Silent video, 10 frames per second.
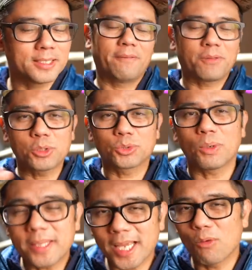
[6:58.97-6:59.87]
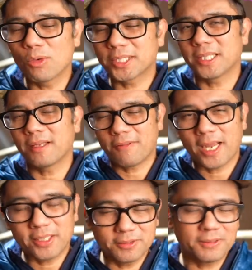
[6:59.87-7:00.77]
If there was one thing I wasn't a
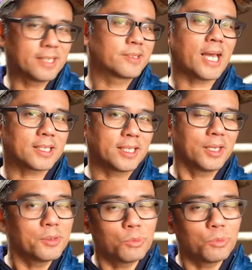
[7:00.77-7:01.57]
fan of exactly, it